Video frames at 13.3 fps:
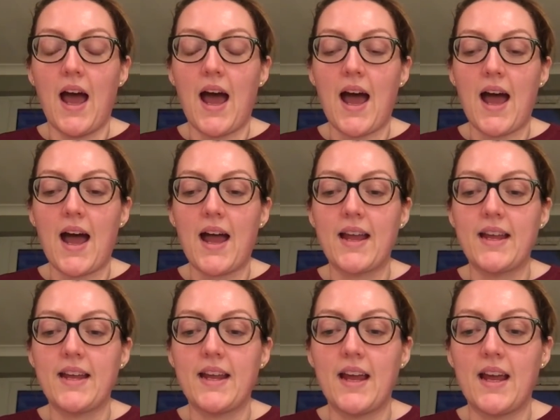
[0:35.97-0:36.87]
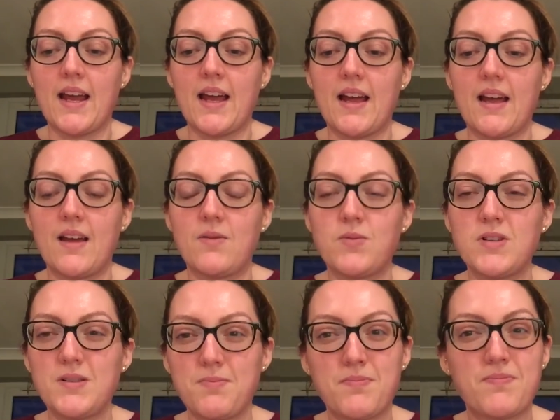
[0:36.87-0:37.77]
I
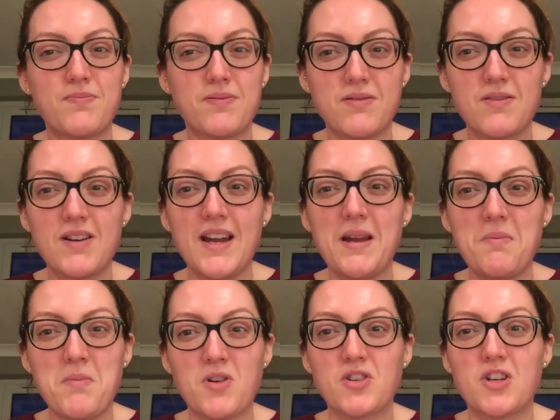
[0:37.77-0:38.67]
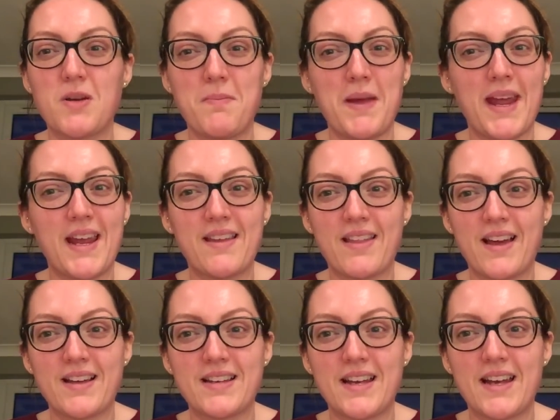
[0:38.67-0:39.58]
was pretty much a pig
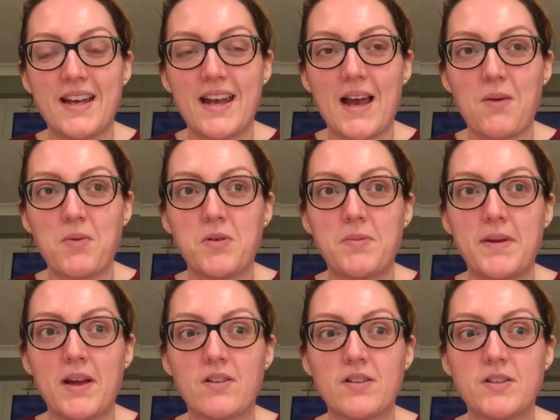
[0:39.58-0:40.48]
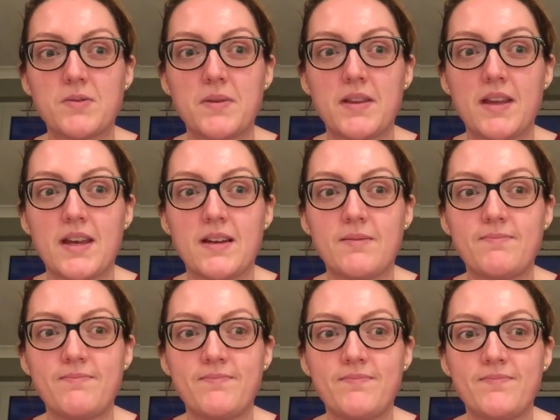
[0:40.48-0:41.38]
that day, I will be honest with you.
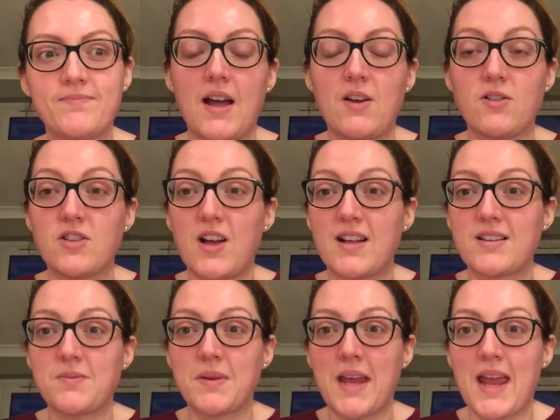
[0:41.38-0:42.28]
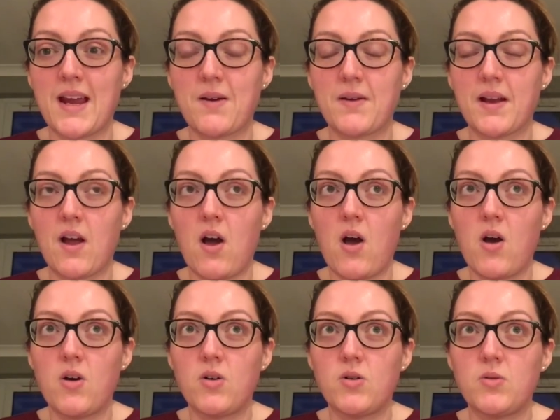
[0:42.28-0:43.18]
I also had some cake when I got
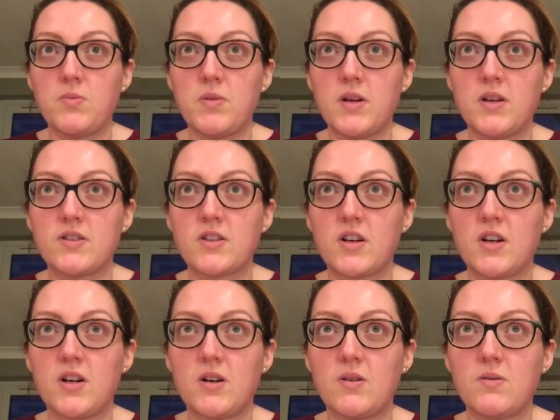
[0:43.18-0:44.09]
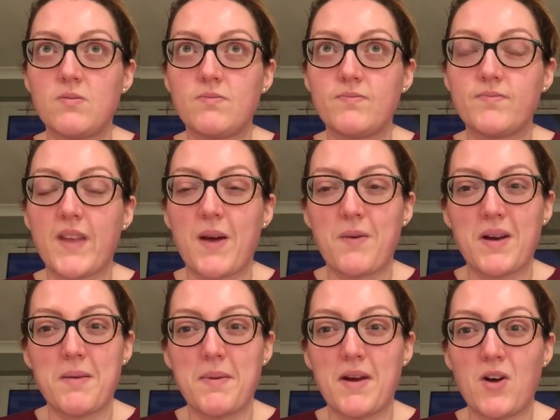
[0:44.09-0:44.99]
home, so I
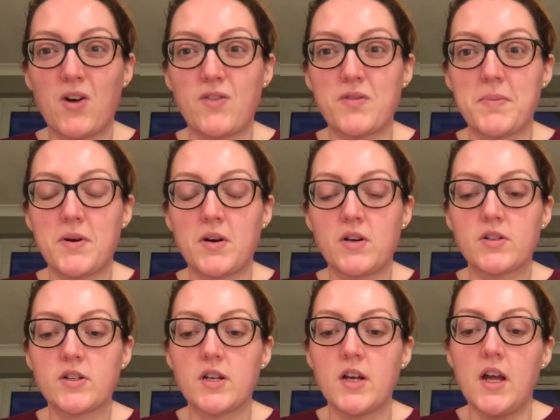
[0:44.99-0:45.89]
went a bit overboard.